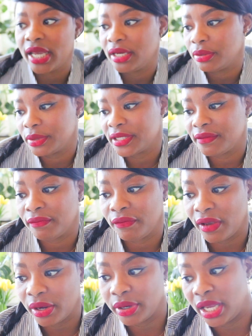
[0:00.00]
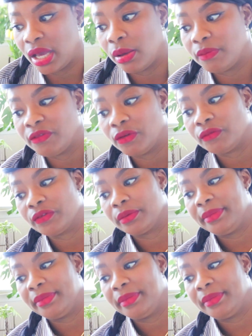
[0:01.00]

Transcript: and it was very helpful for